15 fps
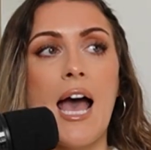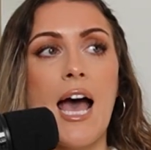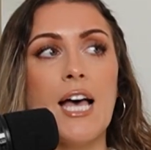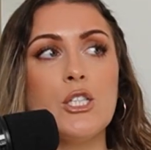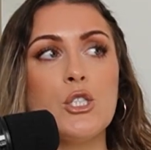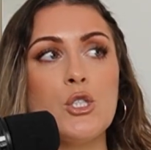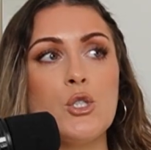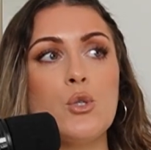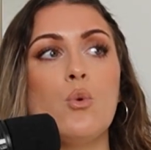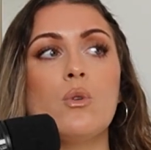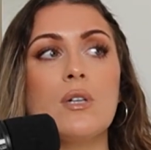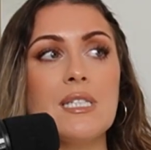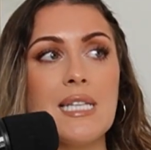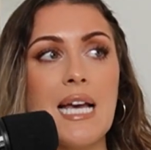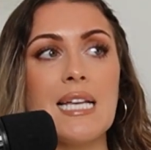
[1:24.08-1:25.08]
As soon
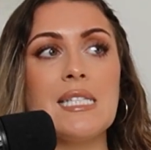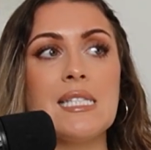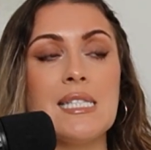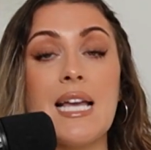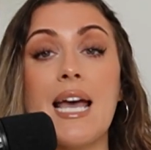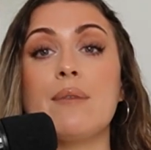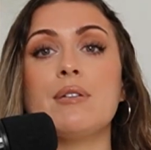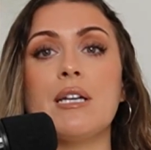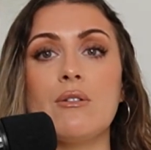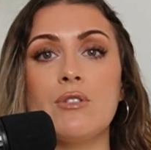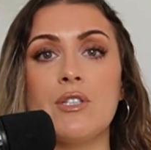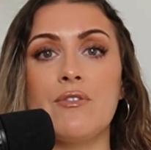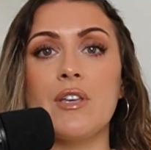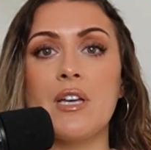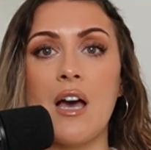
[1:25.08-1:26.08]
as I stepped
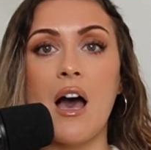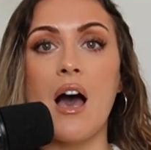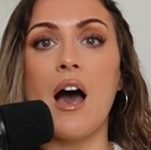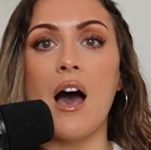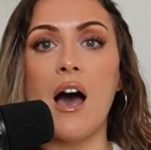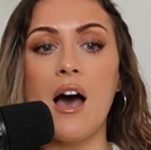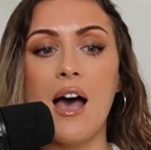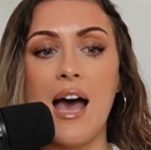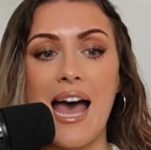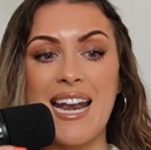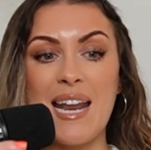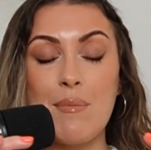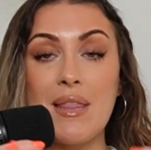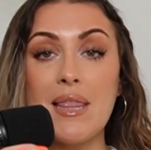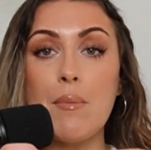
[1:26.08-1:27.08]
out of the car
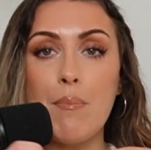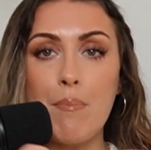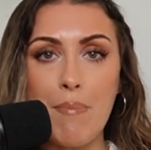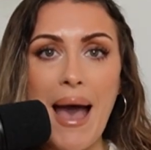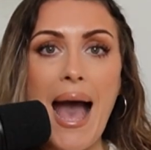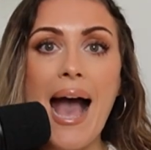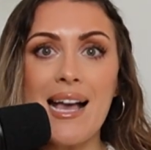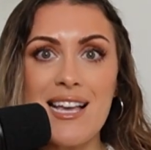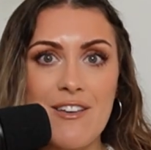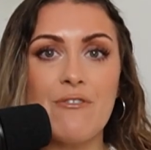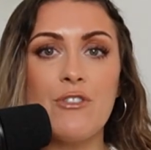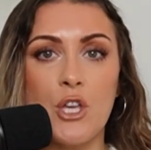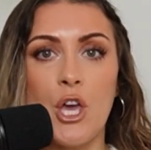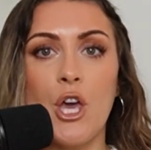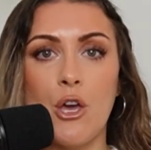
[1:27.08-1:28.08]
and I'm in the back
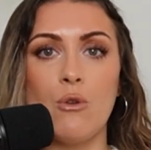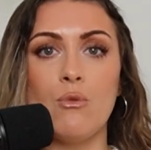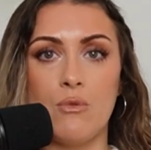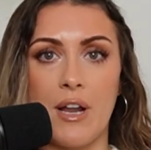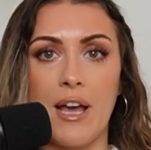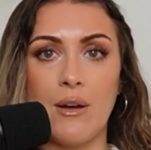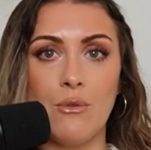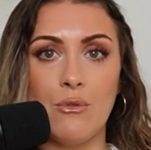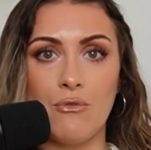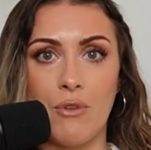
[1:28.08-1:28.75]
of the queue now,